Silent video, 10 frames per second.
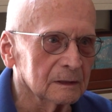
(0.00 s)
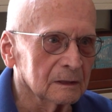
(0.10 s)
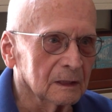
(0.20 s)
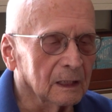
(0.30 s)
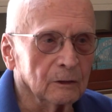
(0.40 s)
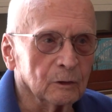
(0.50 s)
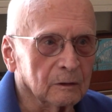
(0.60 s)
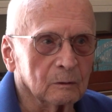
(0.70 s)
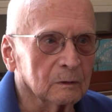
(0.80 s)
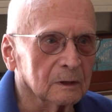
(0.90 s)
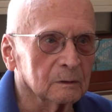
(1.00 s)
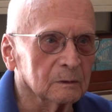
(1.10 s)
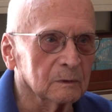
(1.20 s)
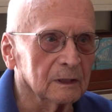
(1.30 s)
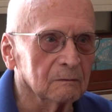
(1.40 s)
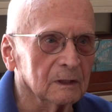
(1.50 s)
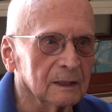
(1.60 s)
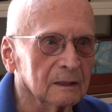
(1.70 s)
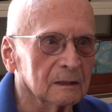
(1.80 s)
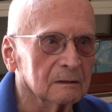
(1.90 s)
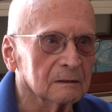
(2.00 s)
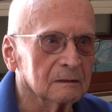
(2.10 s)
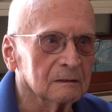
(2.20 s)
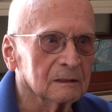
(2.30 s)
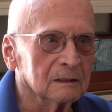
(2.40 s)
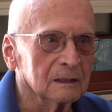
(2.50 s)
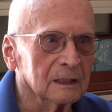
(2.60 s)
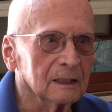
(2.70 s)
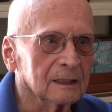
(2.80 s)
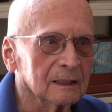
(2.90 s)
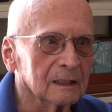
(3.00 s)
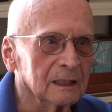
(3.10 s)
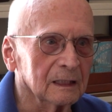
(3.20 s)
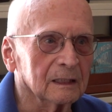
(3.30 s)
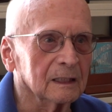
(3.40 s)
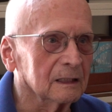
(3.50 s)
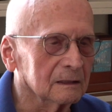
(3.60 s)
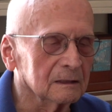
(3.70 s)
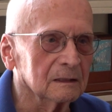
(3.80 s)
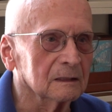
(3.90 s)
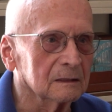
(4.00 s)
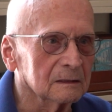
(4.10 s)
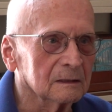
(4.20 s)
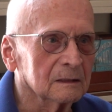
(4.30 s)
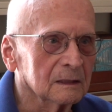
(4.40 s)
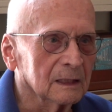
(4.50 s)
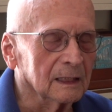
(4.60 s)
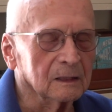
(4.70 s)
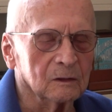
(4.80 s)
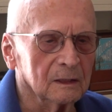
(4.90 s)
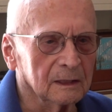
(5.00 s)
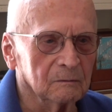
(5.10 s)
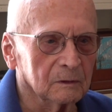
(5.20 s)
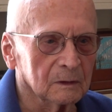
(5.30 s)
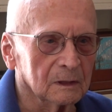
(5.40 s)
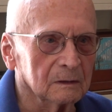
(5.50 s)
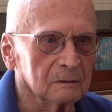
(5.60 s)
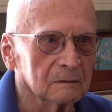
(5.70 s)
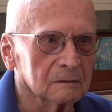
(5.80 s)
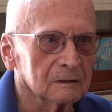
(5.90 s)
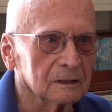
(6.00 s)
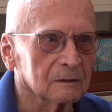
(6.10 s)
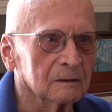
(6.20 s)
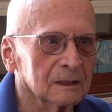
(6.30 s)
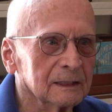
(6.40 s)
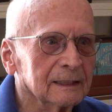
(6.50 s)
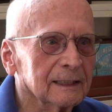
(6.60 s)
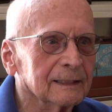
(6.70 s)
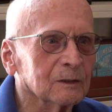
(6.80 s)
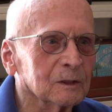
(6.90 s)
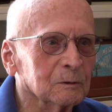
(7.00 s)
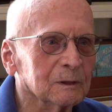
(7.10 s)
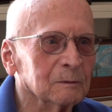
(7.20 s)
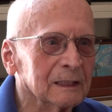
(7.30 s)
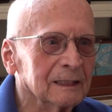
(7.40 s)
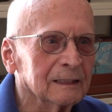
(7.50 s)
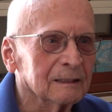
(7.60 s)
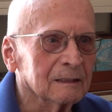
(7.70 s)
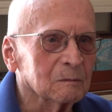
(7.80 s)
Mm-hmm. I took her to work with me every day in the car. Yeah, mm-hmm. I couldn't leave her alone. Yeah, so I took her with me.